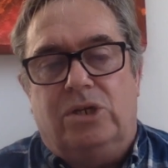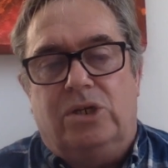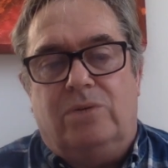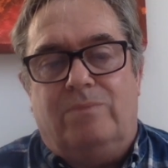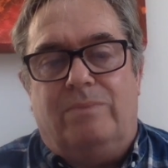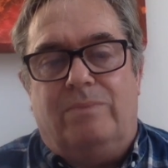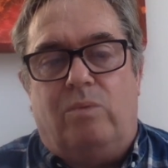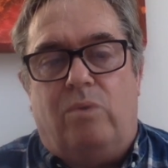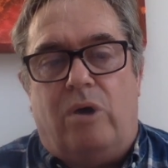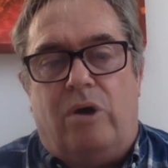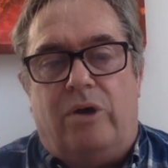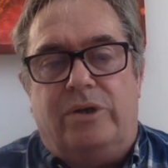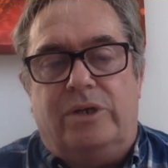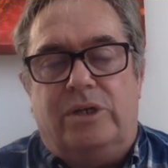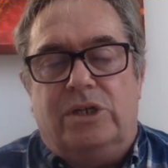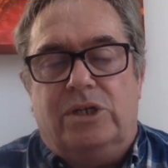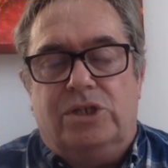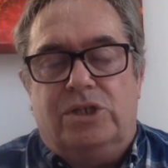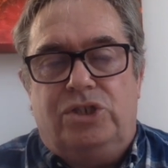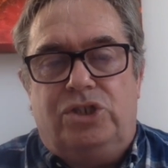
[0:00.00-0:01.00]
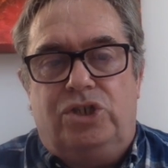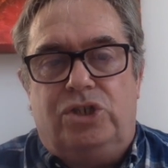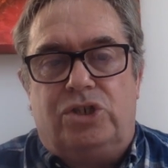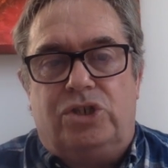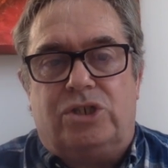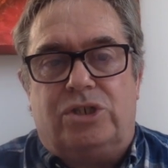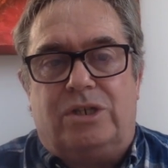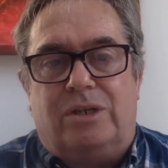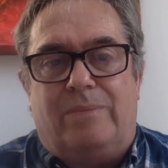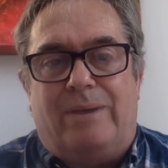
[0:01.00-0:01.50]
Number 1,
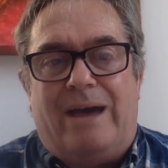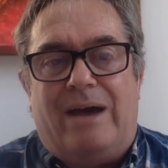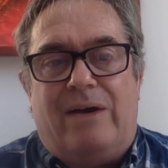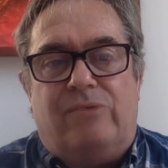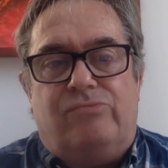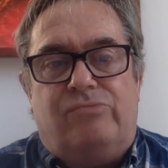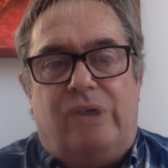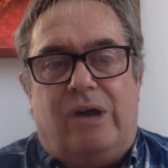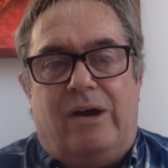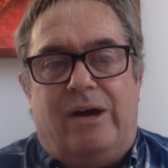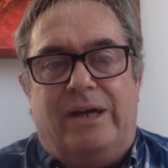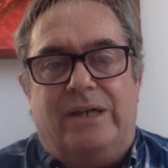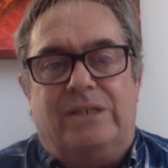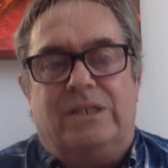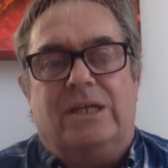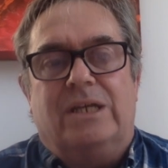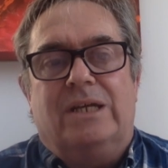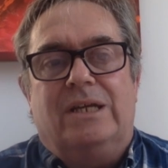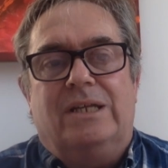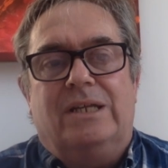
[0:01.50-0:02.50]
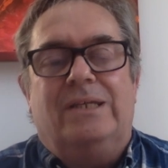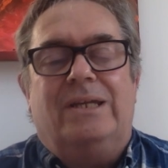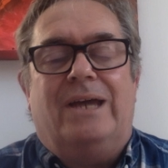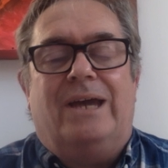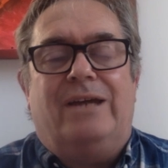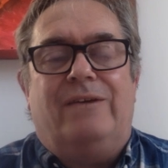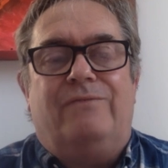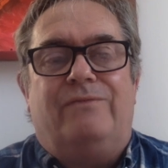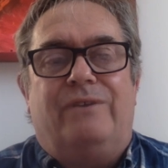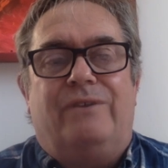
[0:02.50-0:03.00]
Just About Right, in the
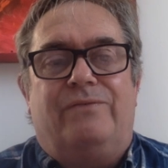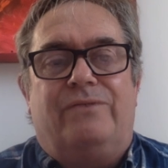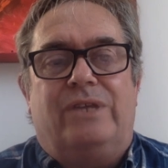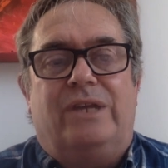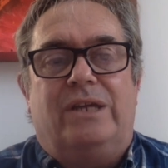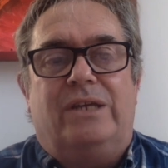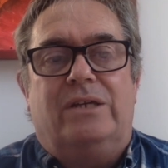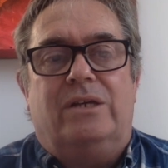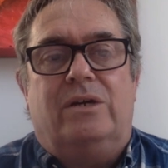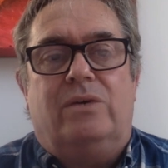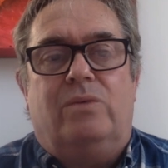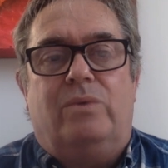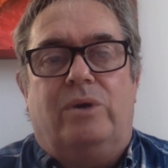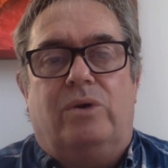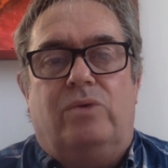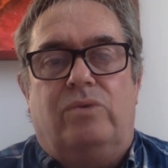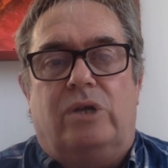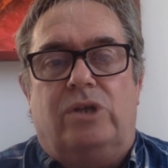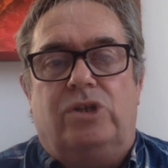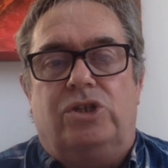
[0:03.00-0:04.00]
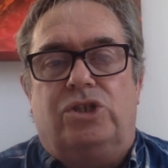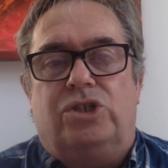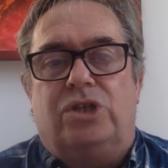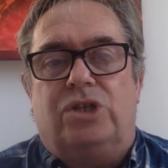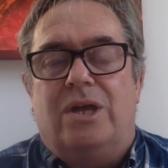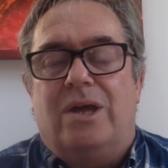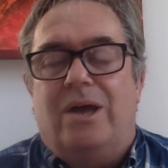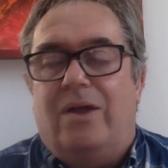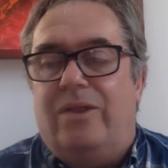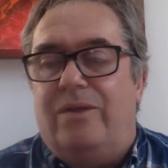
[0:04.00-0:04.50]
8.15 at Will
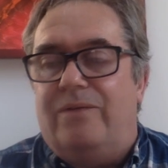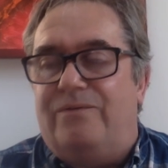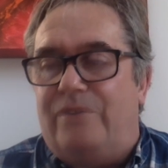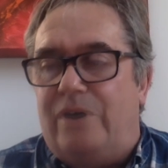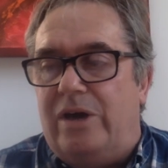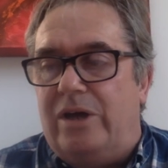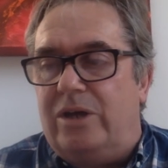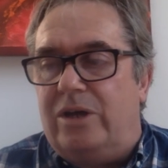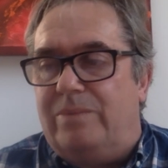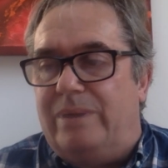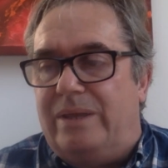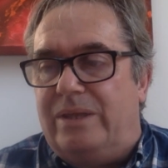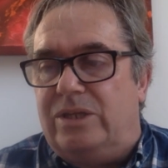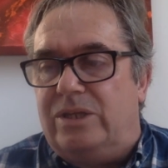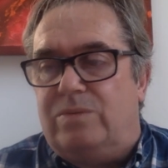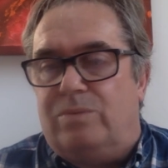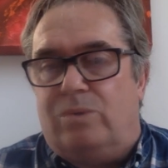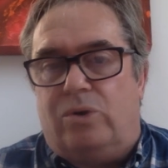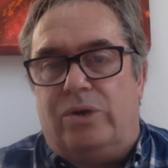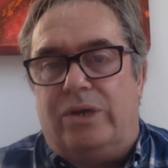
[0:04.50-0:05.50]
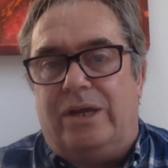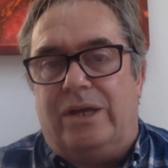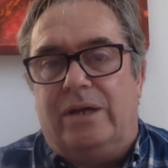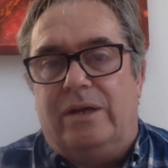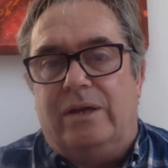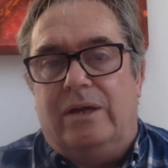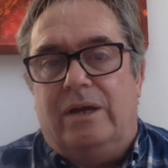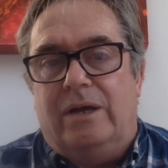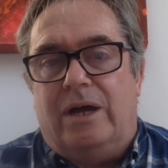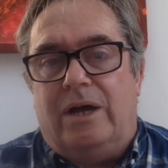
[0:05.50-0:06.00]
Rogers. And the final bet this
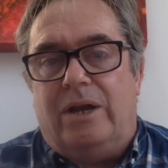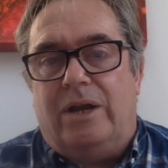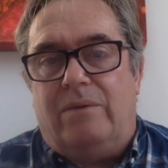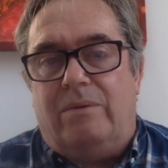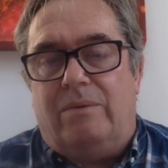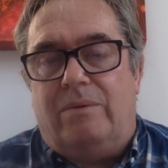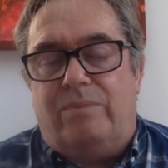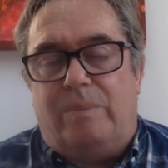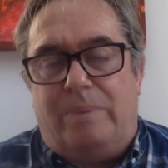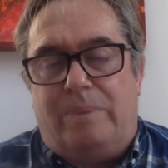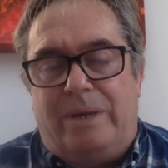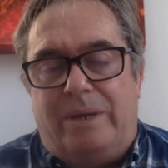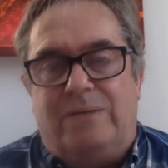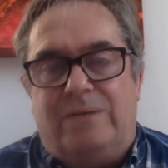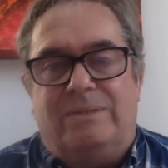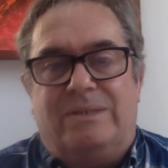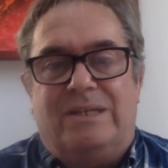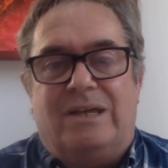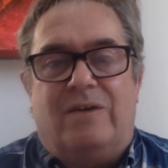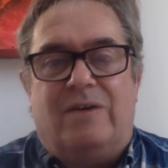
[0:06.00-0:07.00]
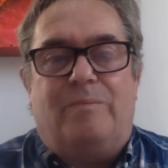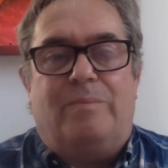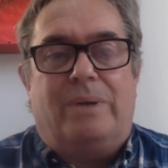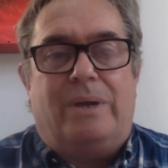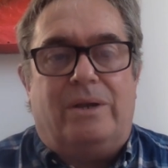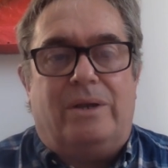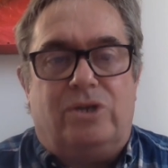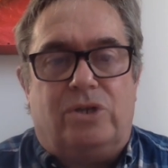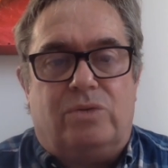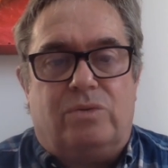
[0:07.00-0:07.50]
morning, I know I'm repeating myself,
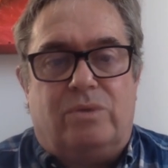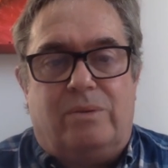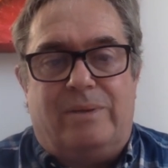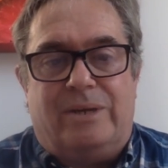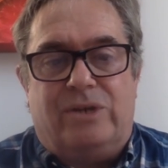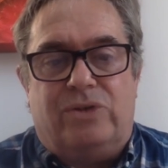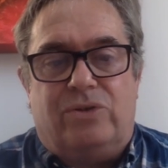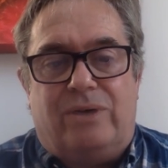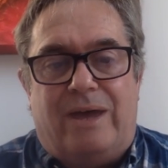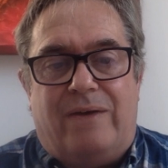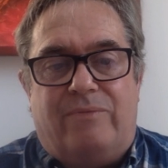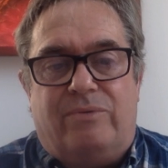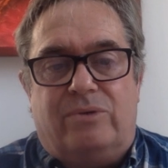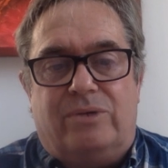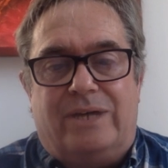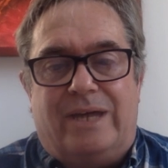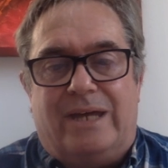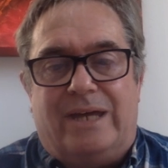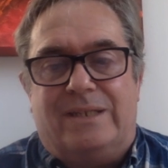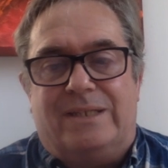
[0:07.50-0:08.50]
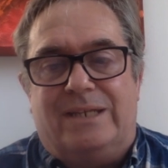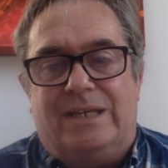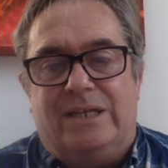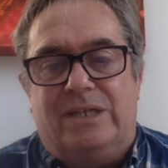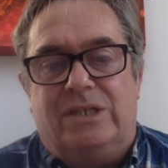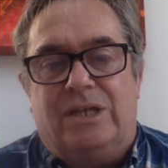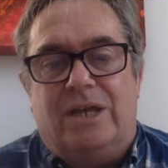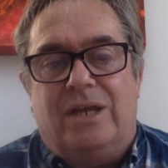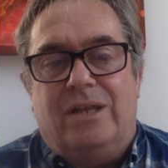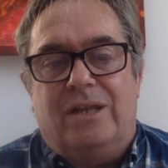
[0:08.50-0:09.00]
but I just want to make sure everyone gets
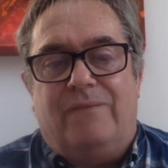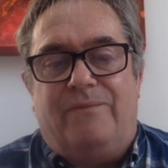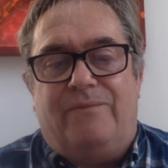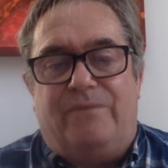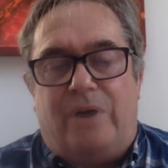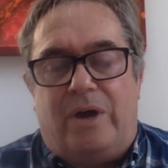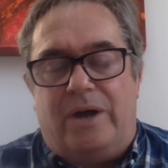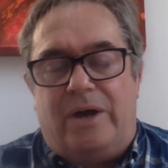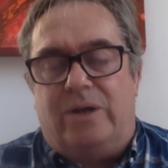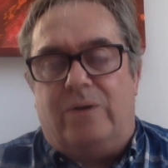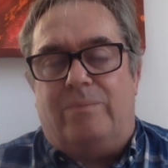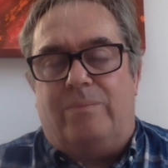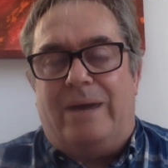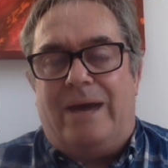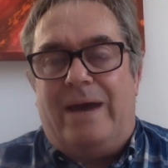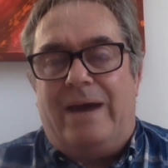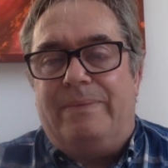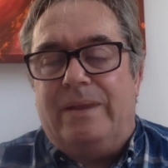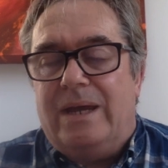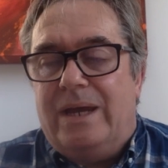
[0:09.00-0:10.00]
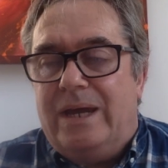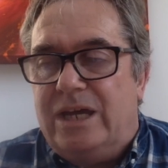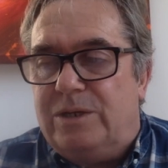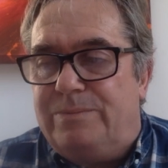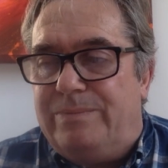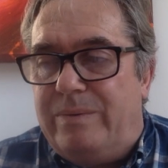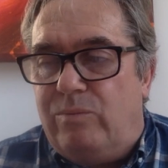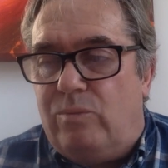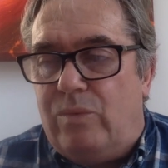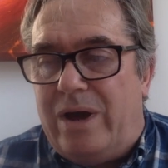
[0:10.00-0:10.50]
these. The final bet
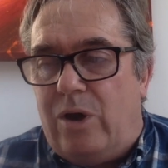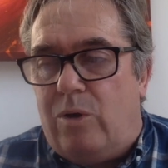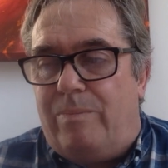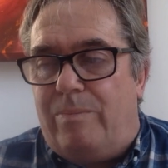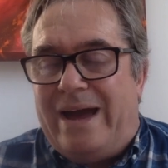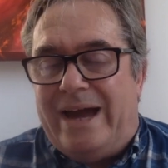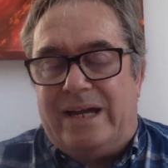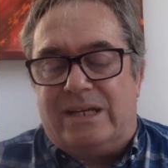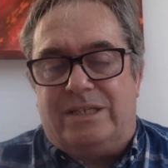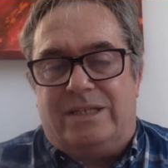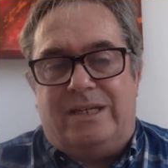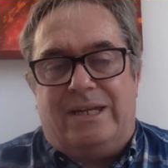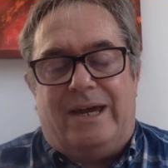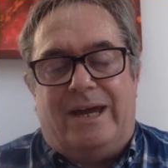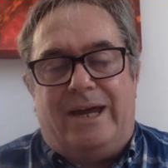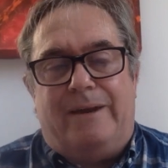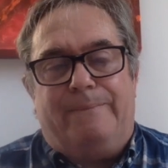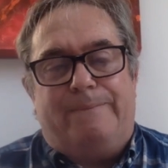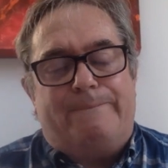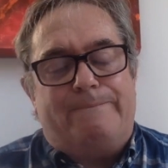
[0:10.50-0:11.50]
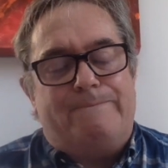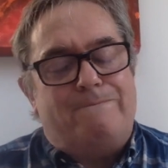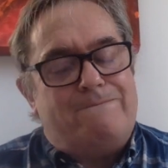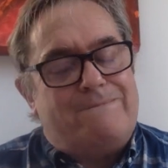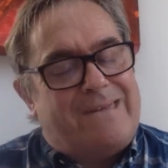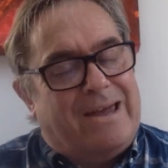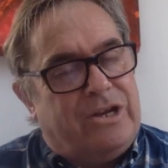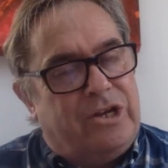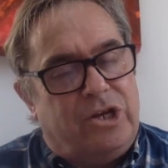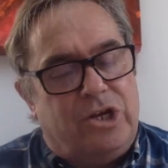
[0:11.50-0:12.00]
has been well back today,
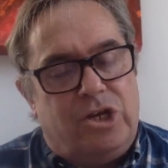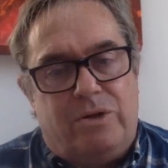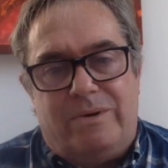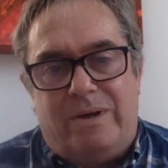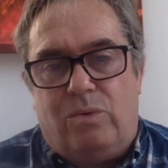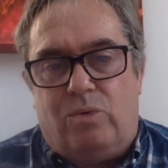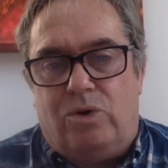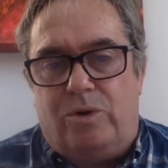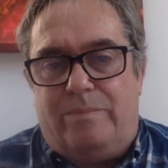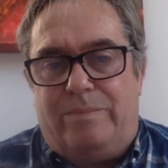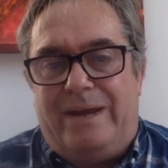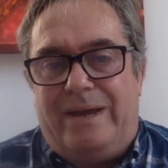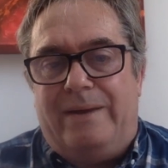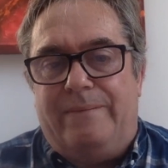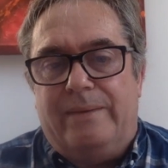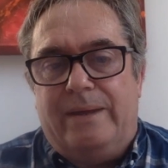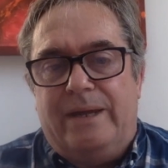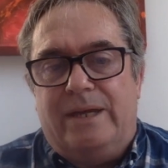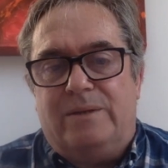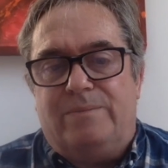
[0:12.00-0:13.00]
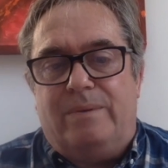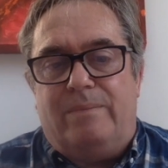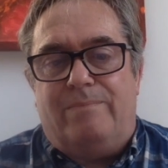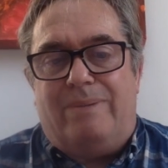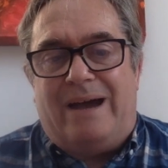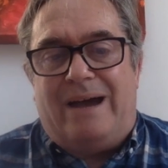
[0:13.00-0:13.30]
and I knew it would be. It's been